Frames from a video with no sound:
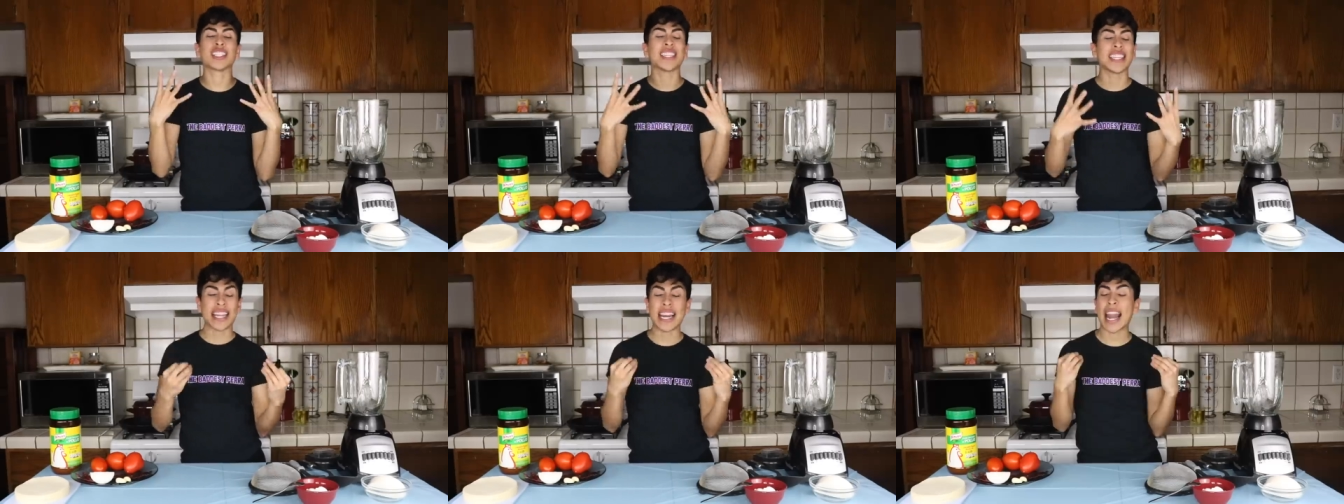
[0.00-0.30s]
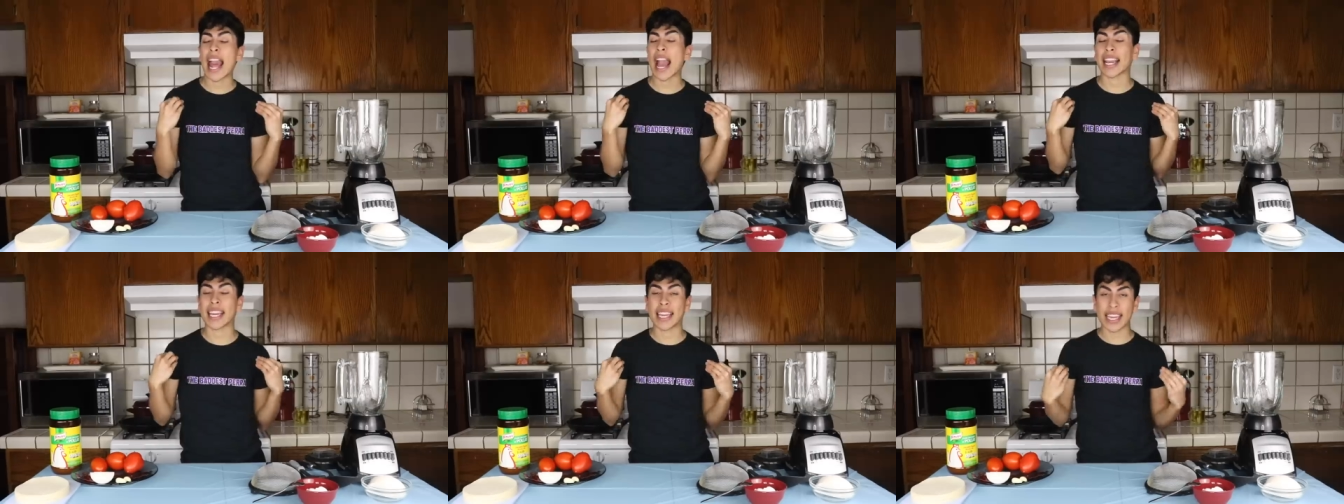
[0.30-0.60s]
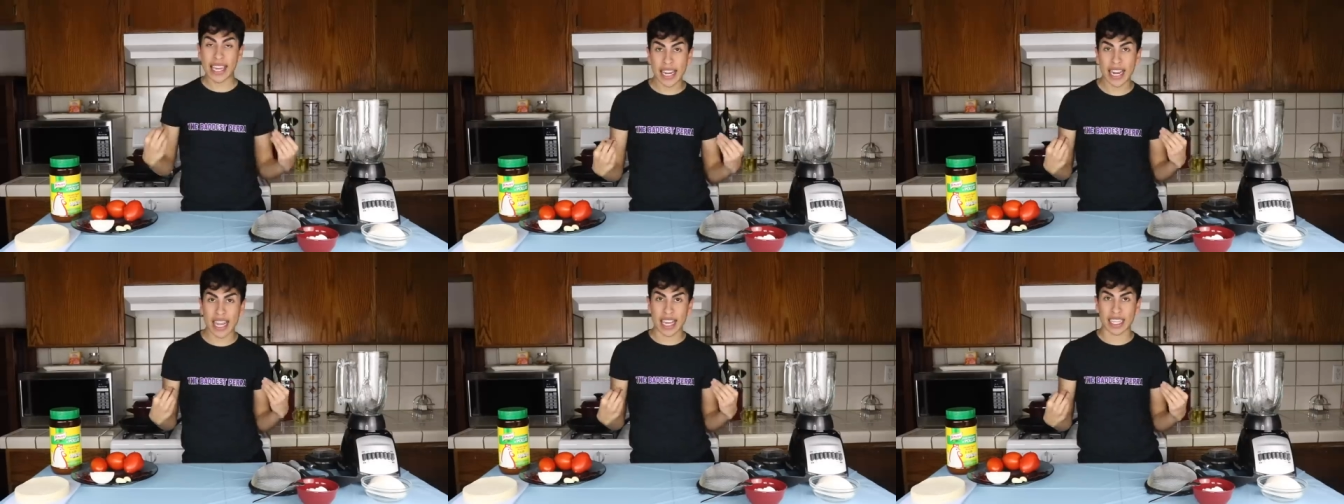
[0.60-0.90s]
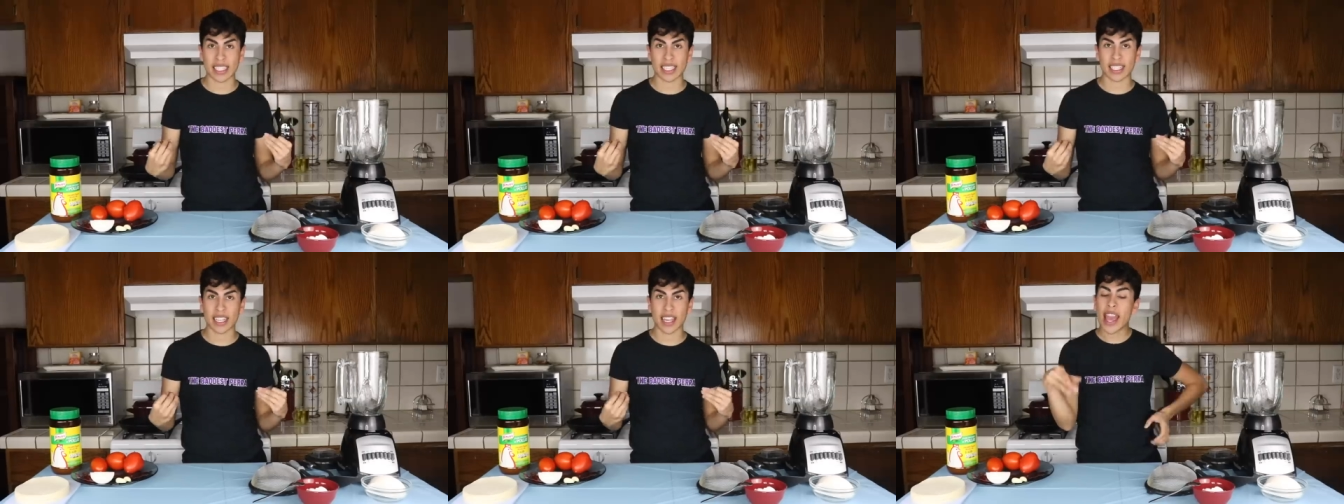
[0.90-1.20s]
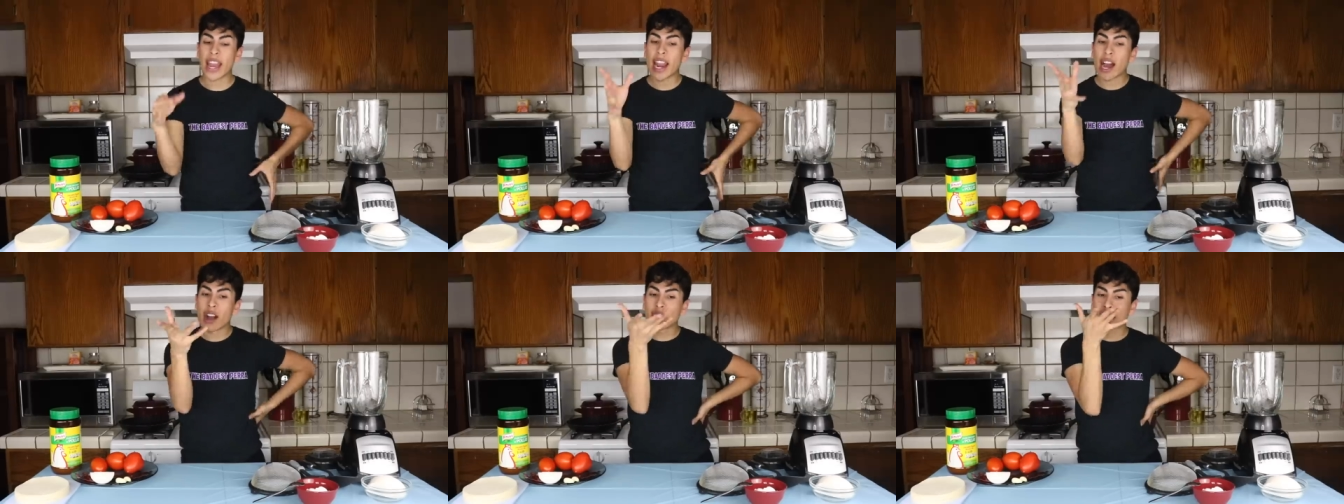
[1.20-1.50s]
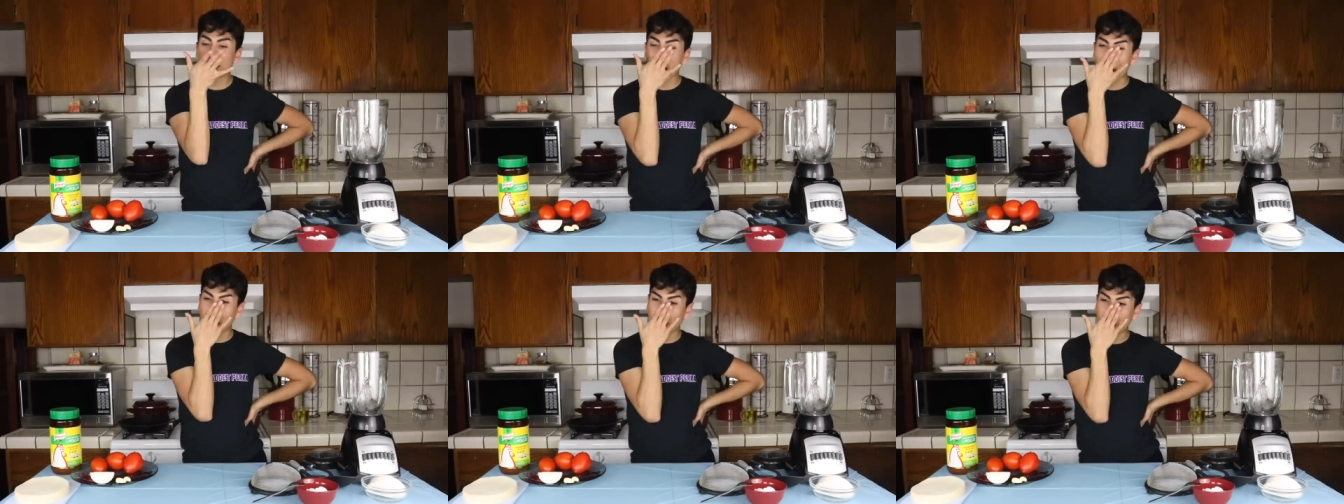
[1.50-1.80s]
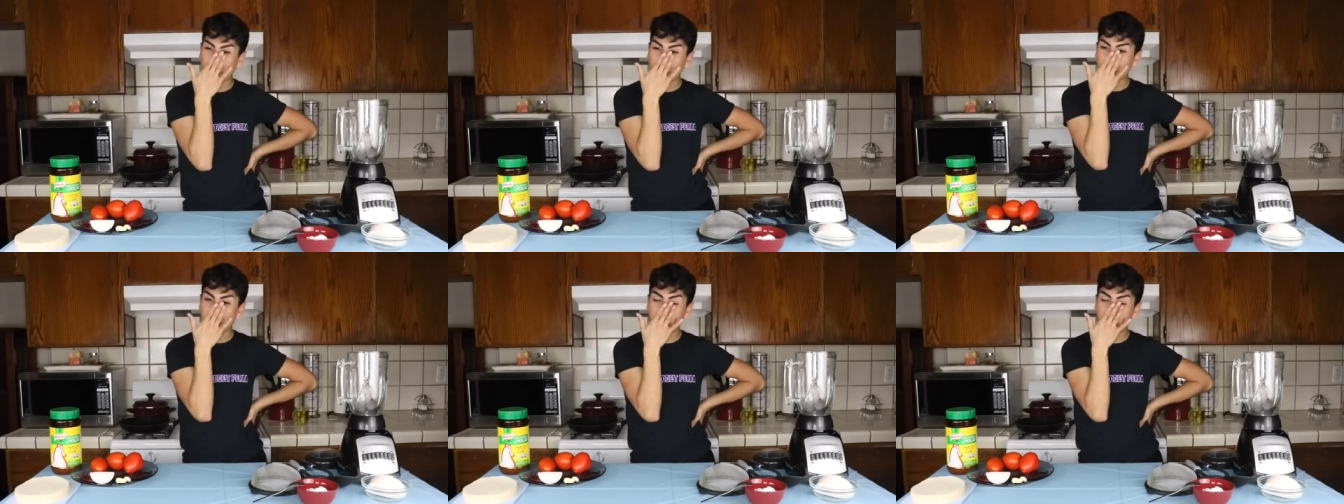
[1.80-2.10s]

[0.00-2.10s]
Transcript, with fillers: chilaquiles. And I was like,